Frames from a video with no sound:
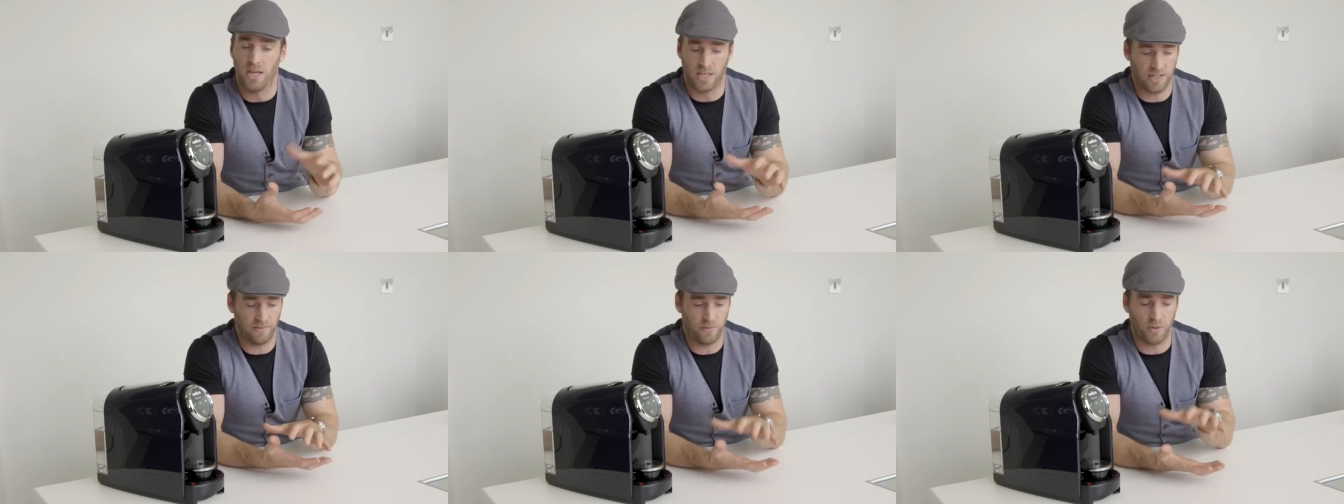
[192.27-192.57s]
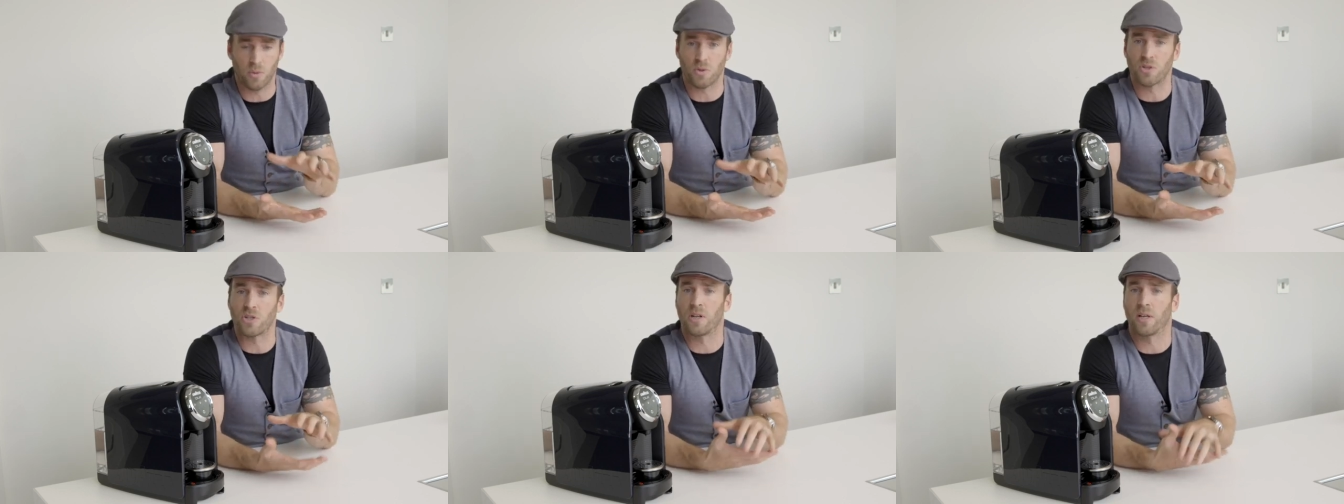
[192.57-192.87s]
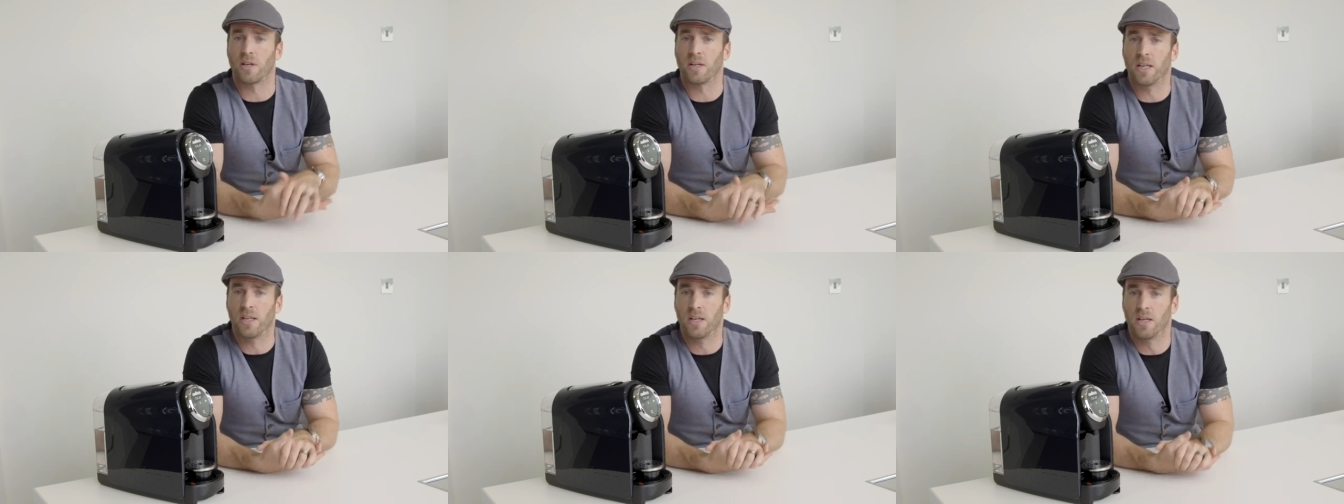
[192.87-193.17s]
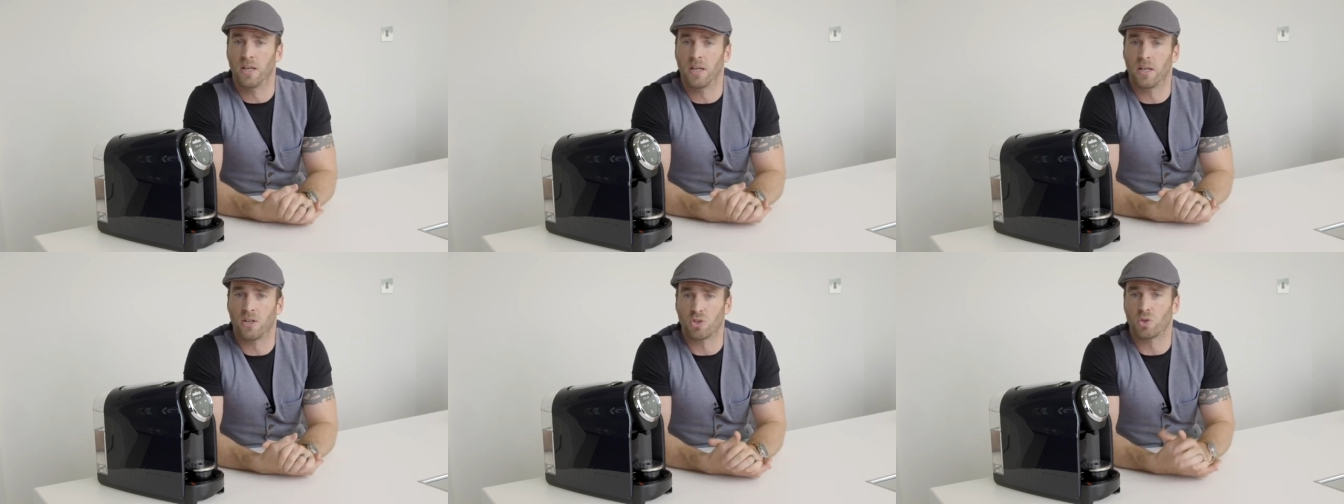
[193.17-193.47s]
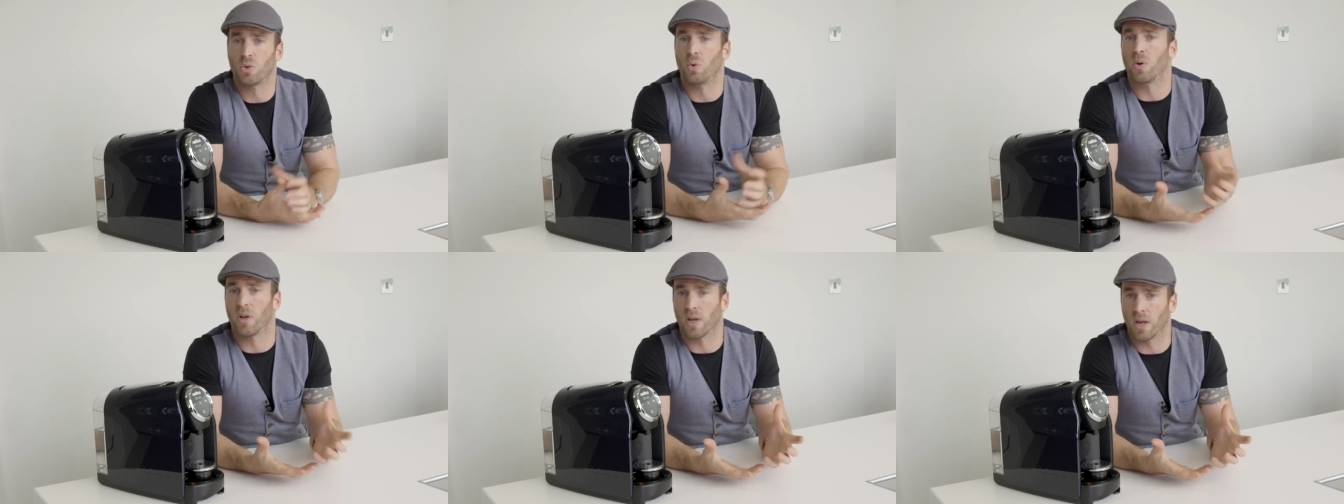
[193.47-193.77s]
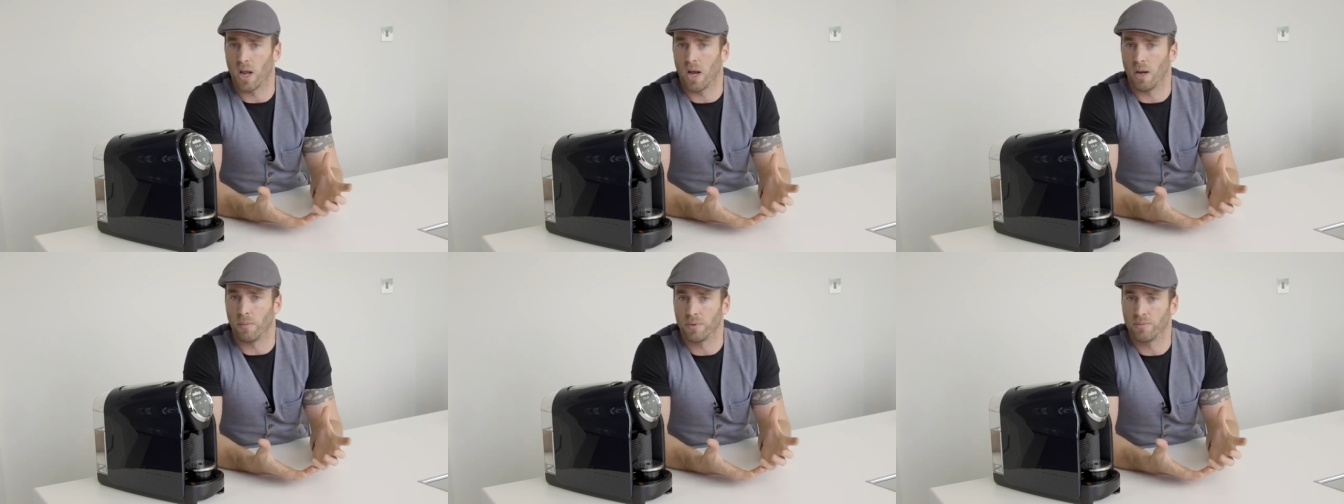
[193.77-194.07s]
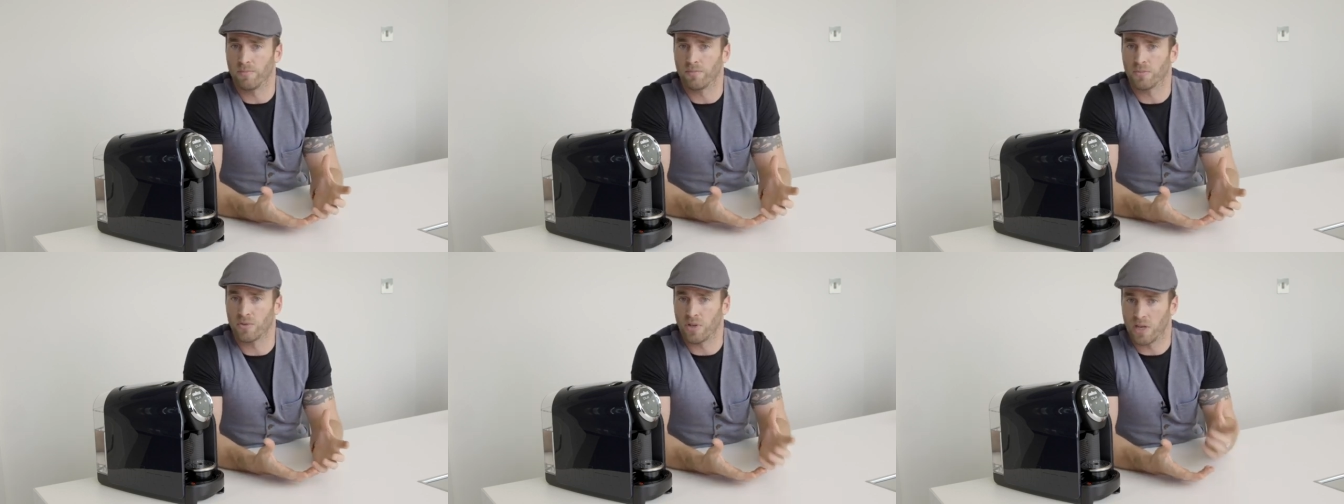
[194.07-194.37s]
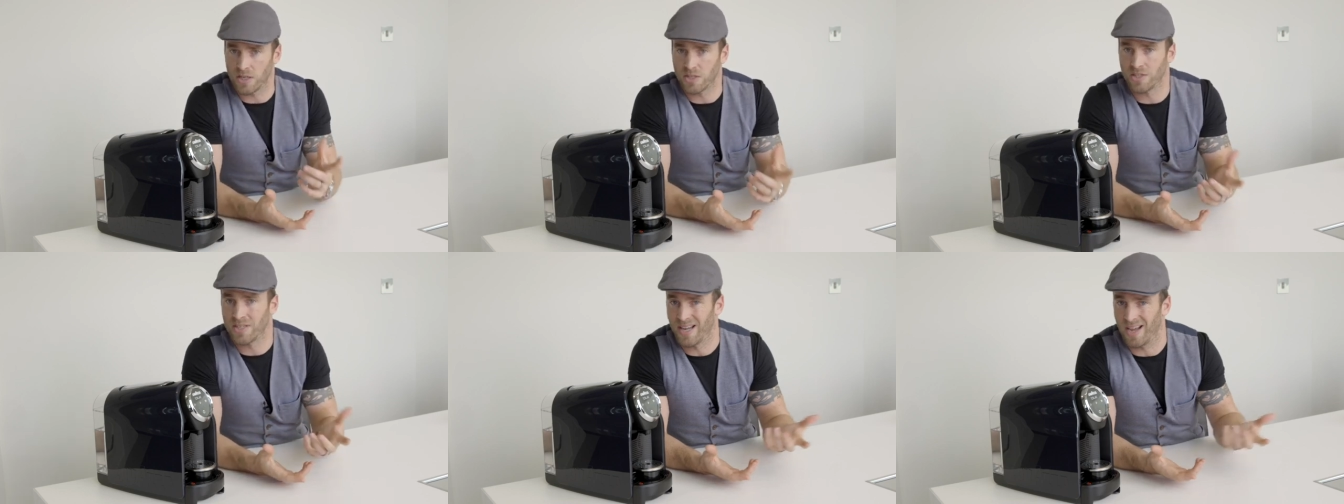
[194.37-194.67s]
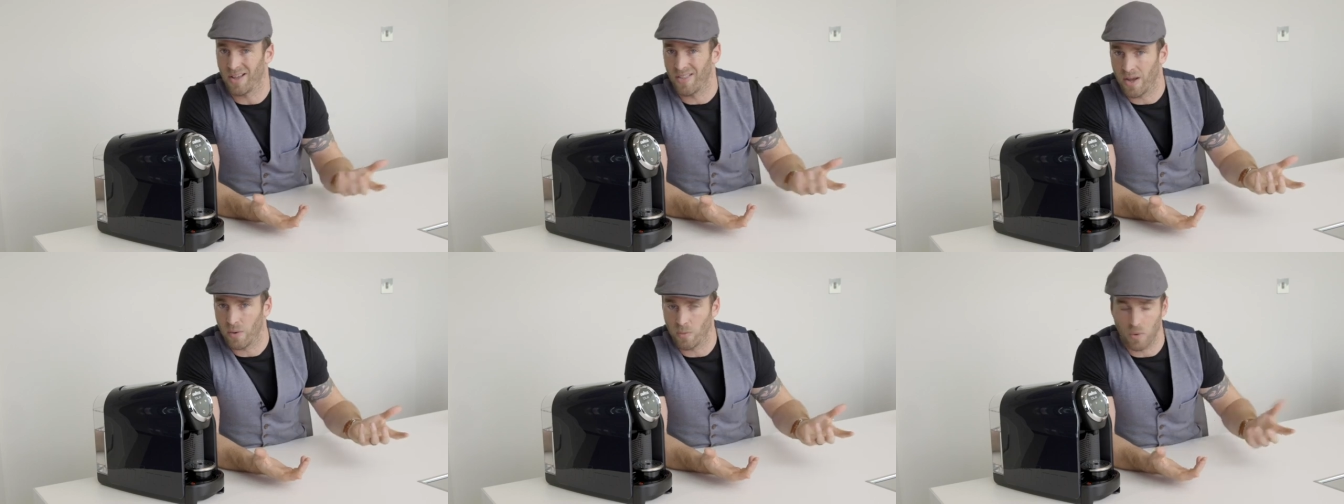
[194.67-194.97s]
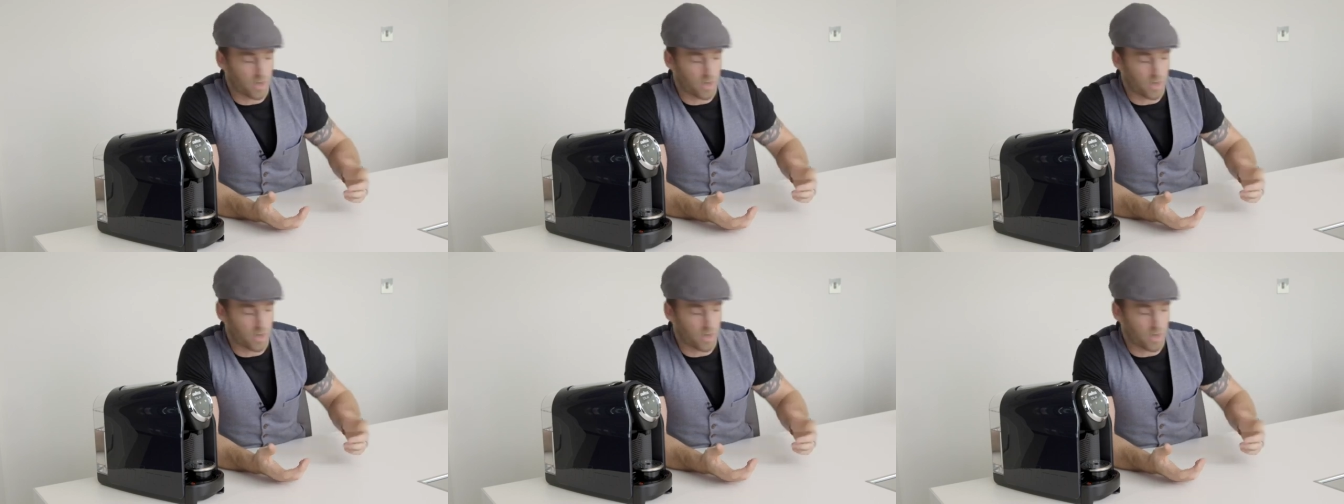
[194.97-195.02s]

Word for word: giving you a slightly taller cup. So let's see how that